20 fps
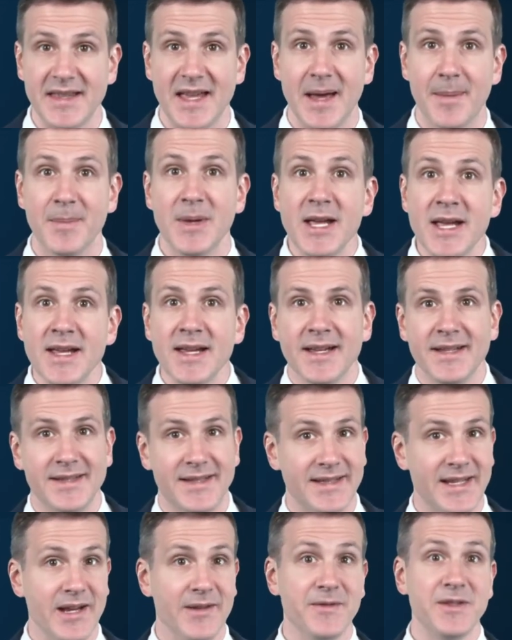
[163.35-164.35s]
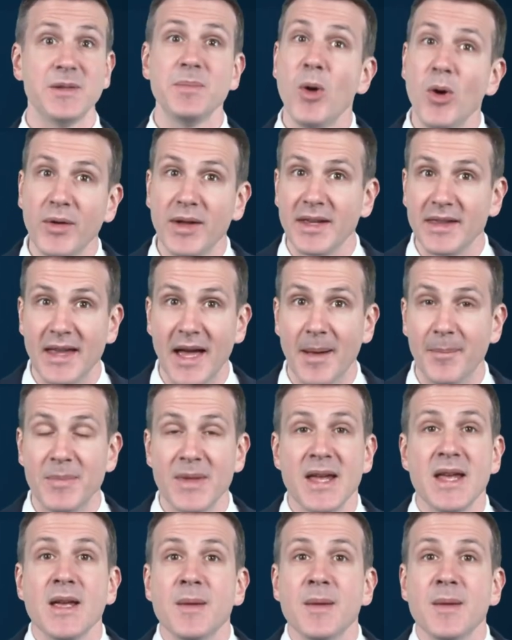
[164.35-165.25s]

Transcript: them instead of smoking them